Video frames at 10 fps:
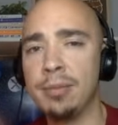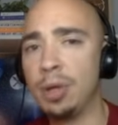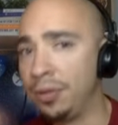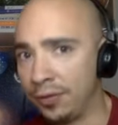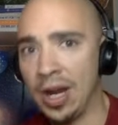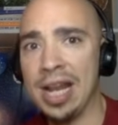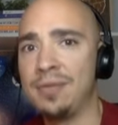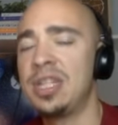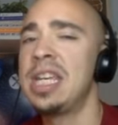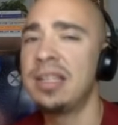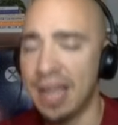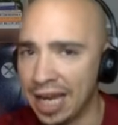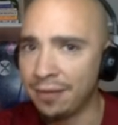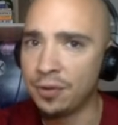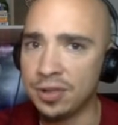both for NFTs
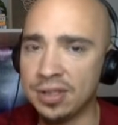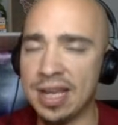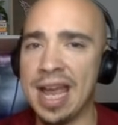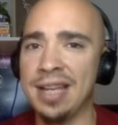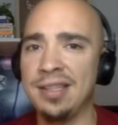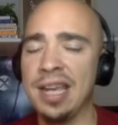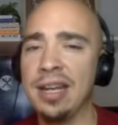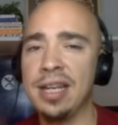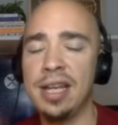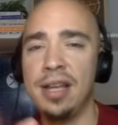and for this asset.